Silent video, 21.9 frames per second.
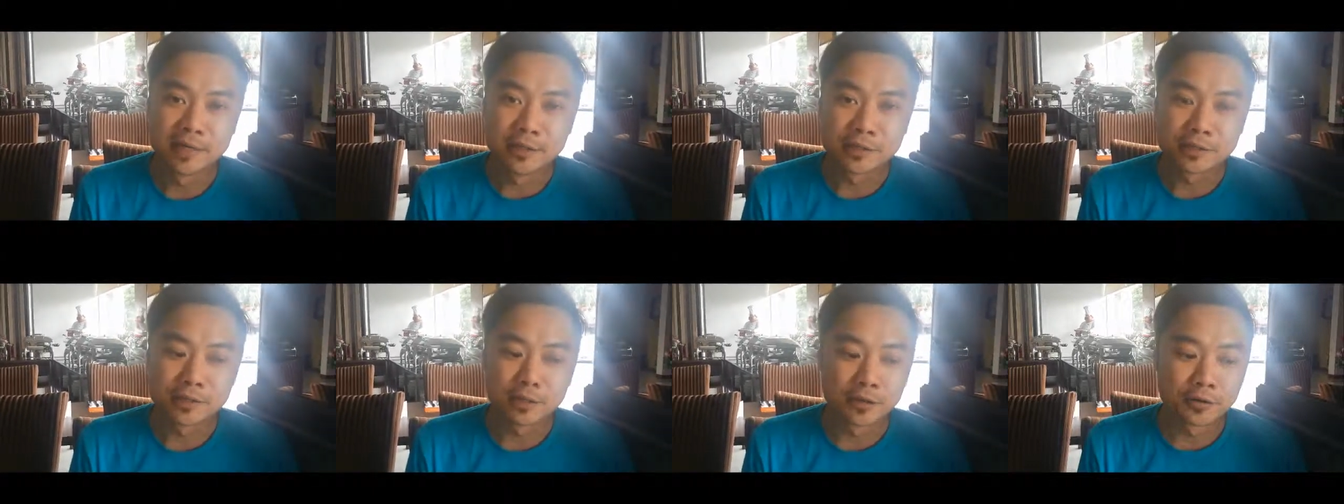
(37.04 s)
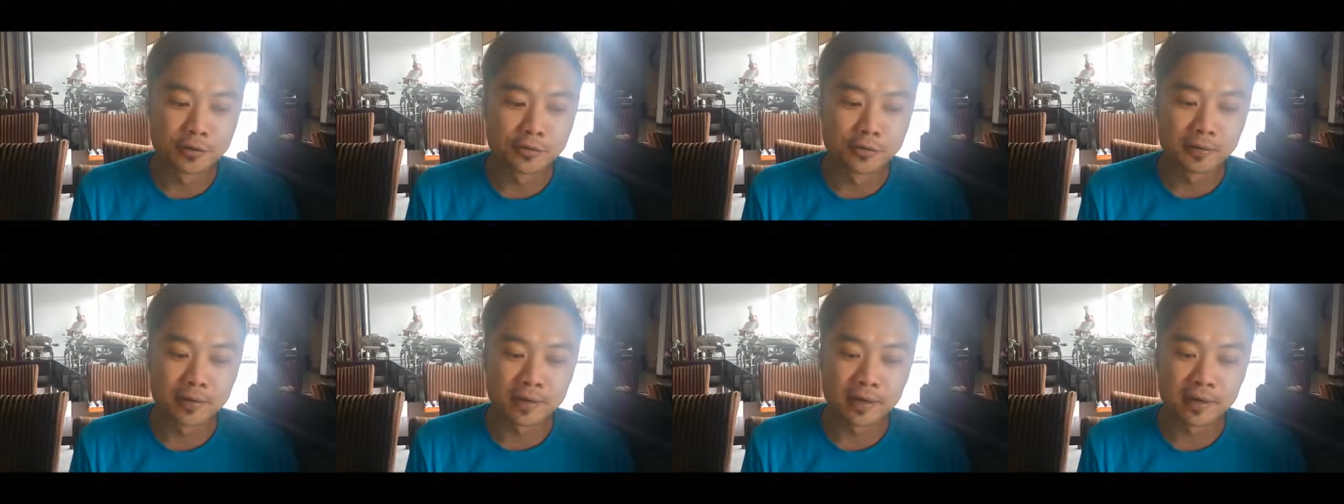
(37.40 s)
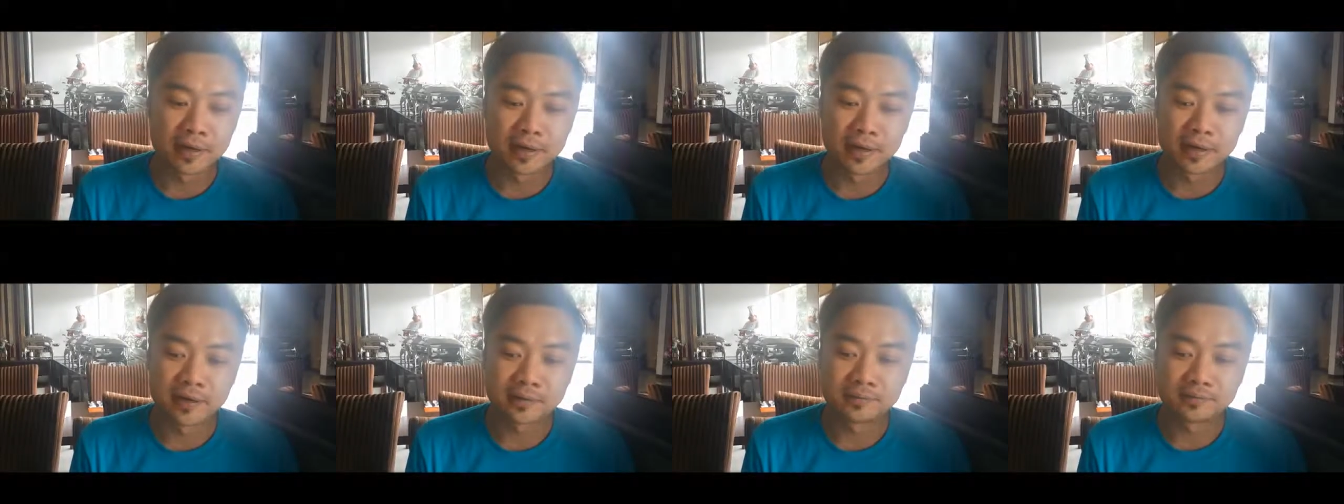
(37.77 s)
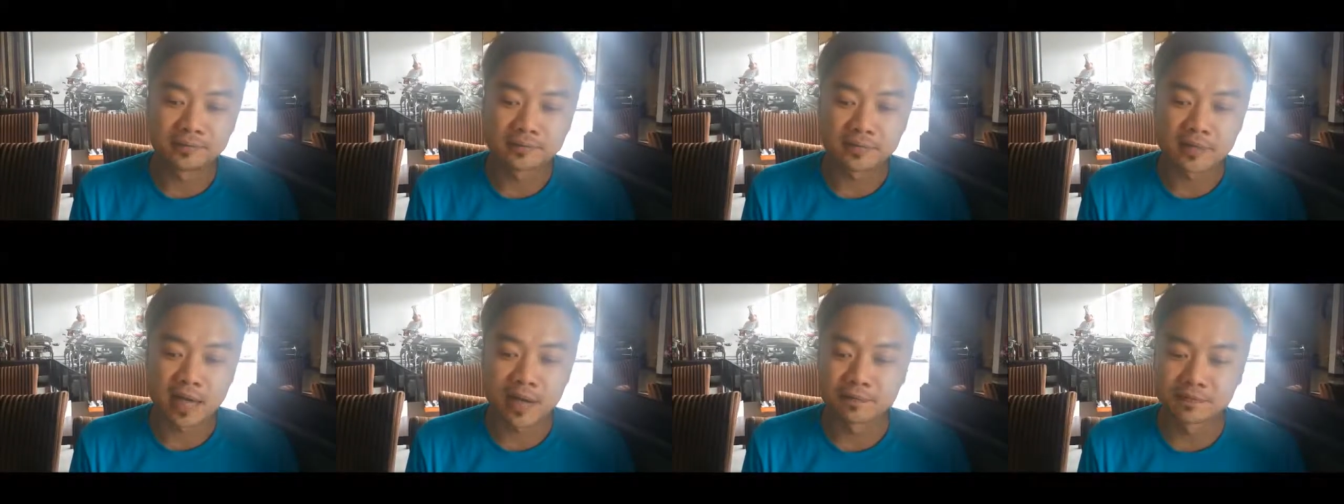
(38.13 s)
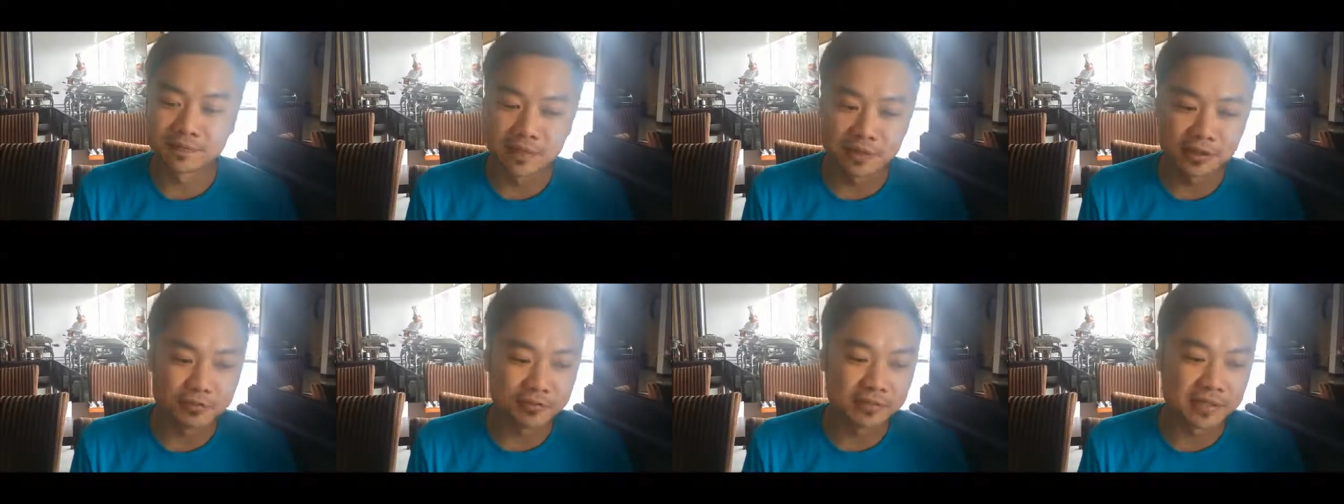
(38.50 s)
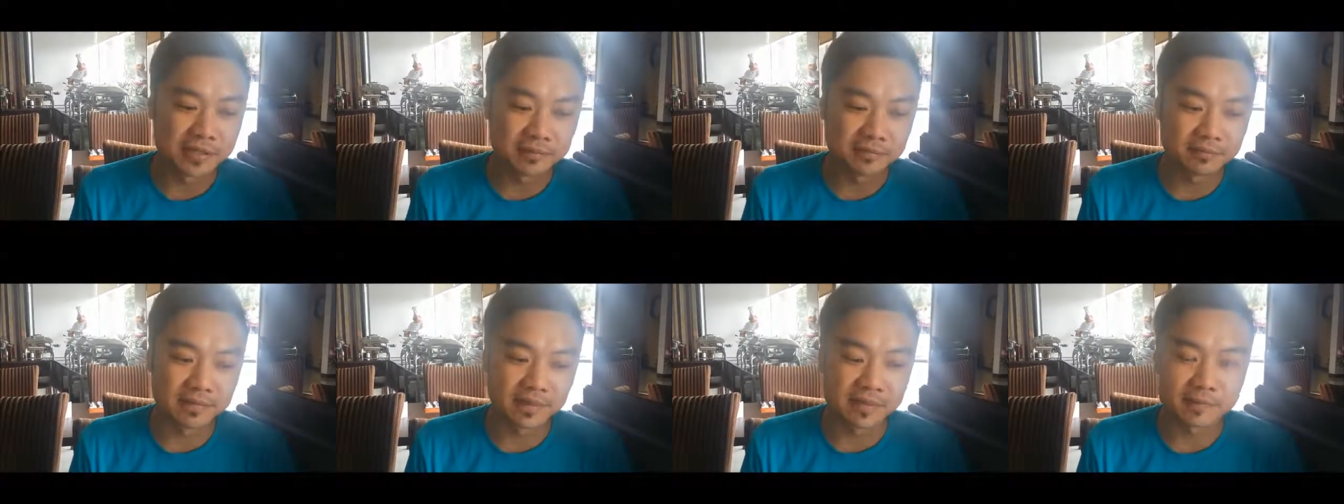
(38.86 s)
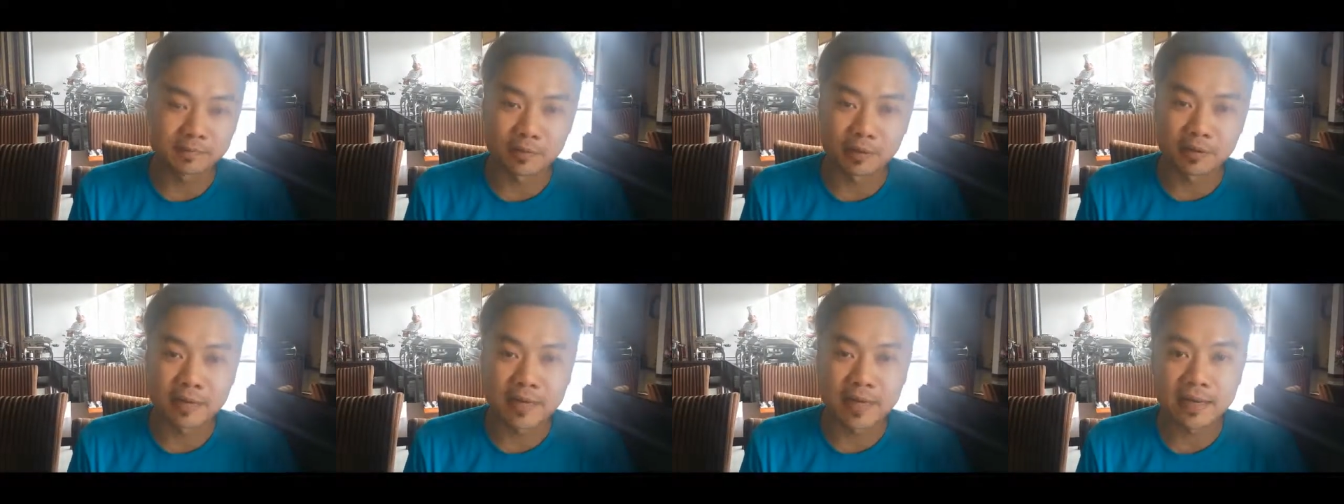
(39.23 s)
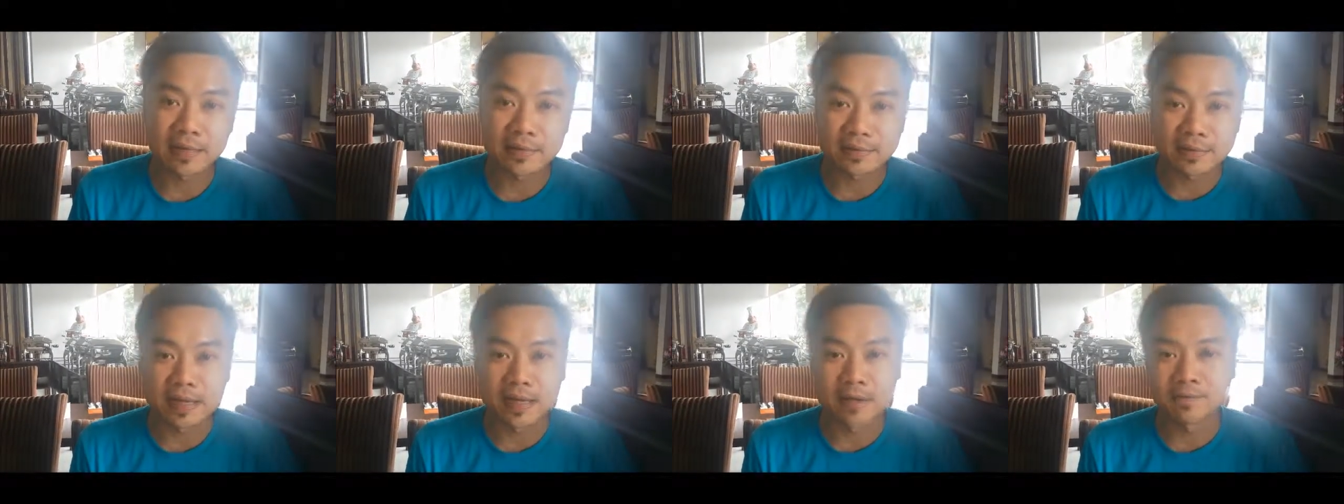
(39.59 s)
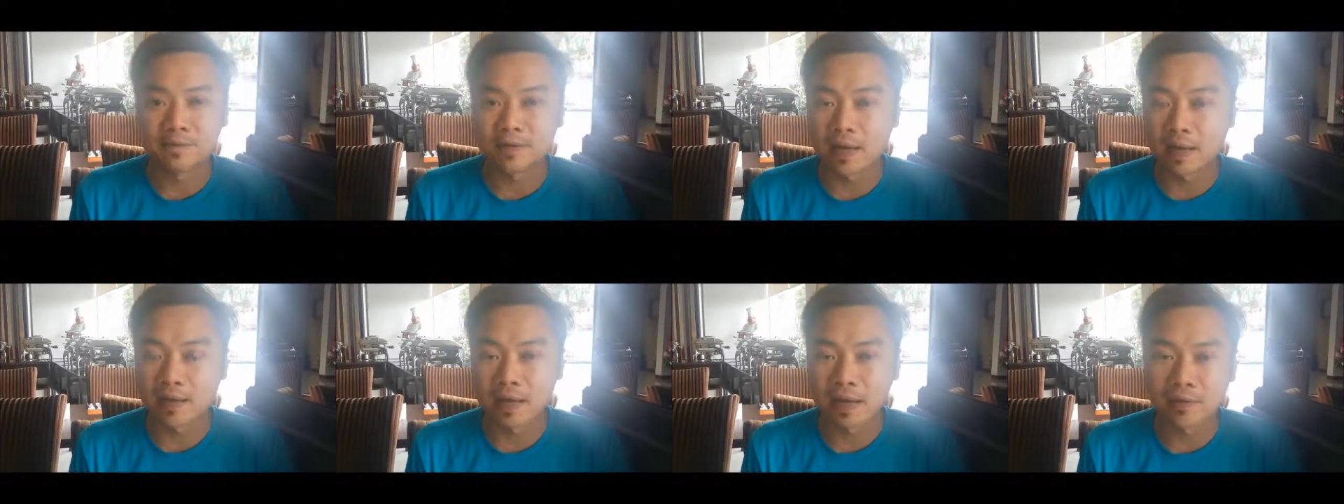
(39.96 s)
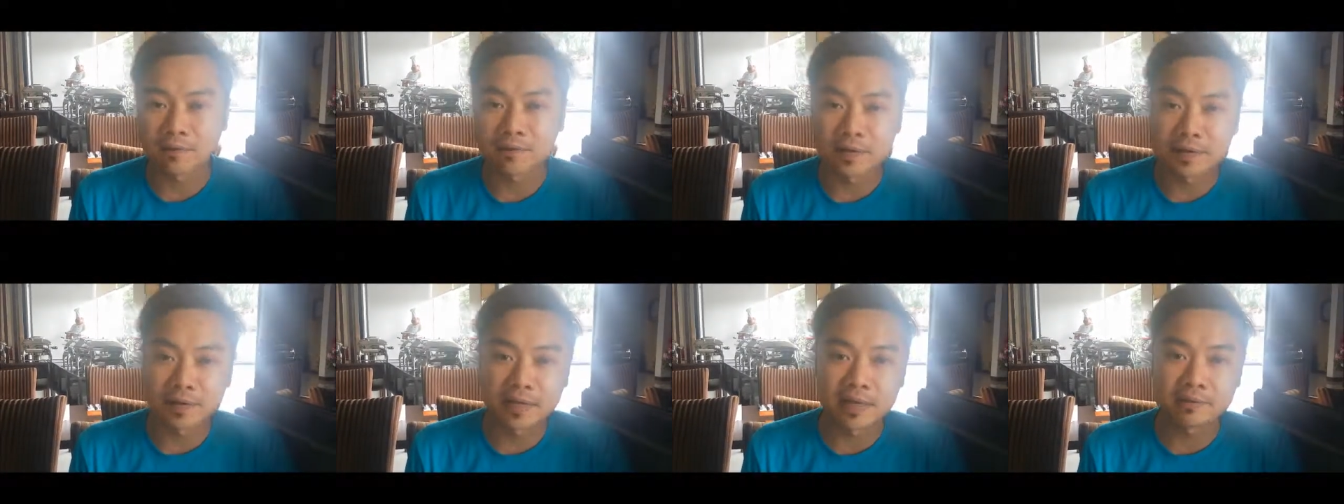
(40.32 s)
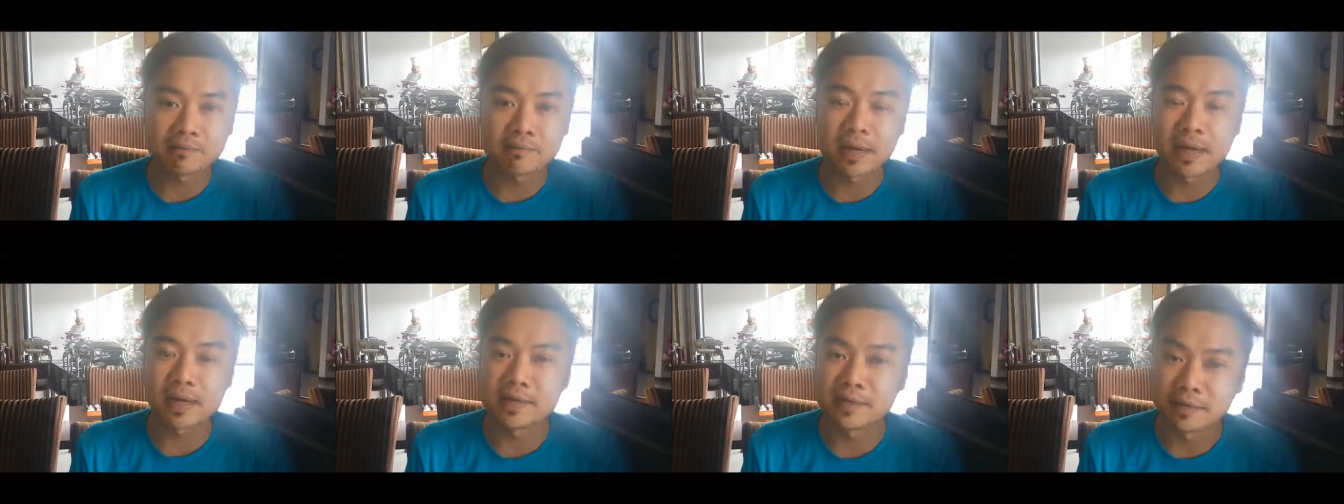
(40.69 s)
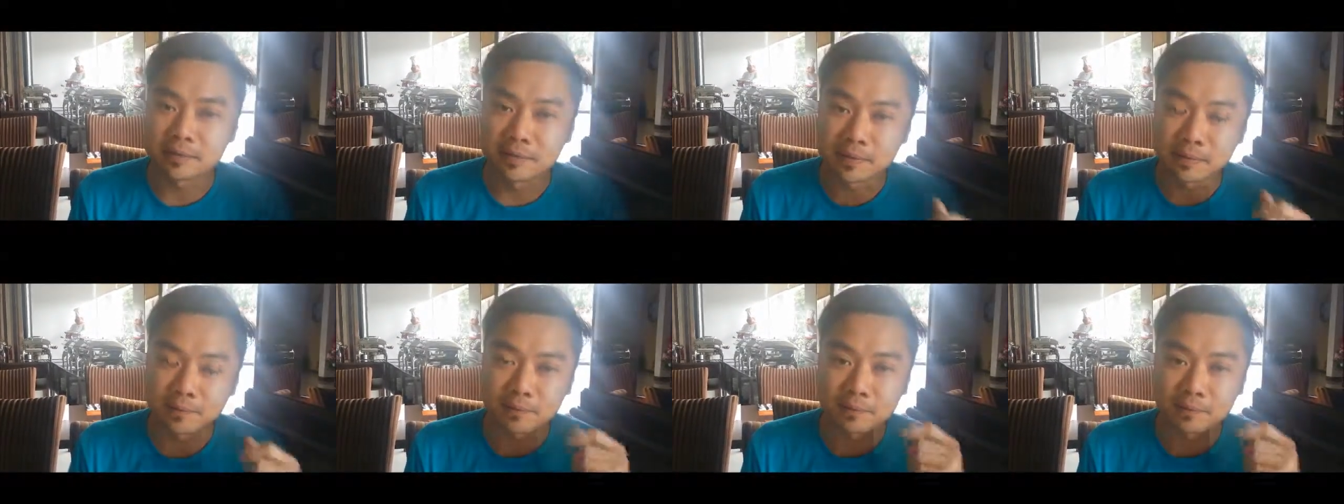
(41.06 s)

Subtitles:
So after using this product, I feel that my